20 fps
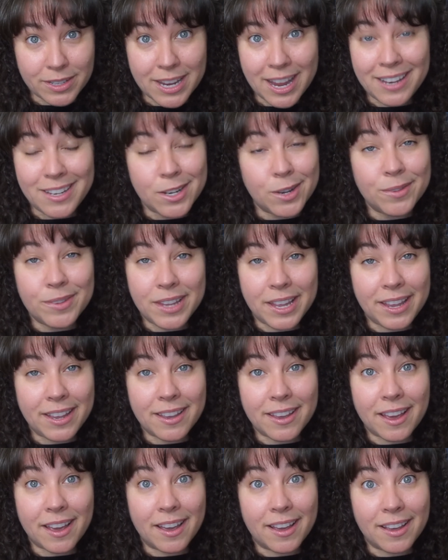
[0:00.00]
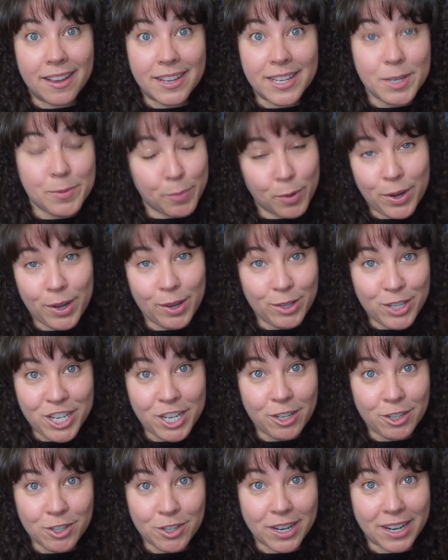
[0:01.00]
I don't think spoiled
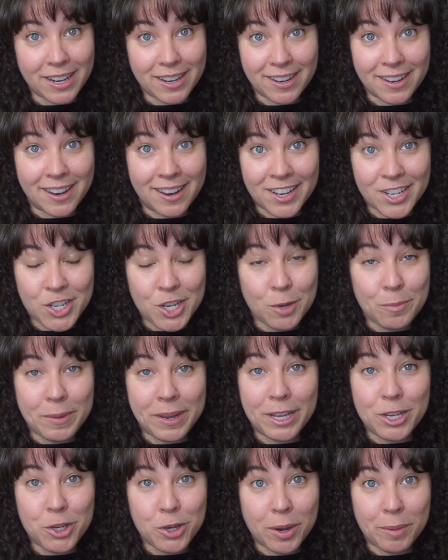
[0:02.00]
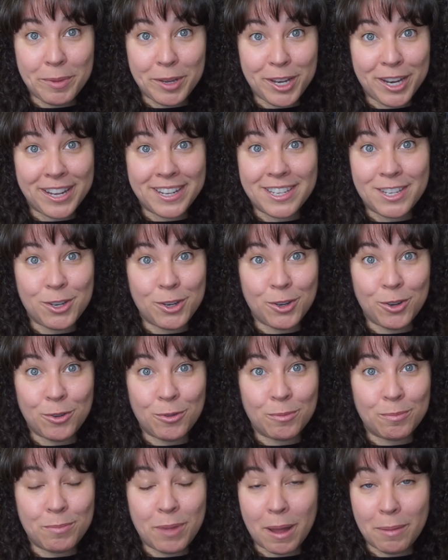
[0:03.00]
children should be attributed to
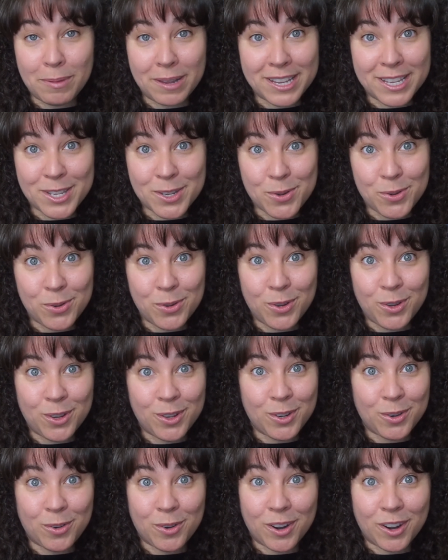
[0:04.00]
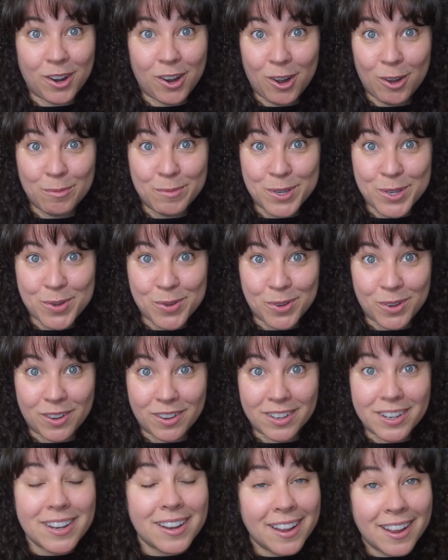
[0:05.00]
public schooled or
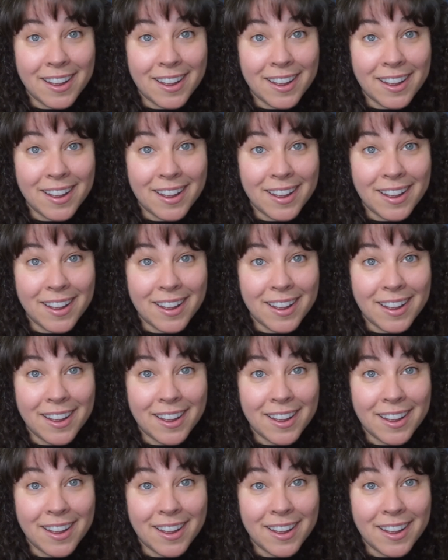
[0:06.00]
homeschooled.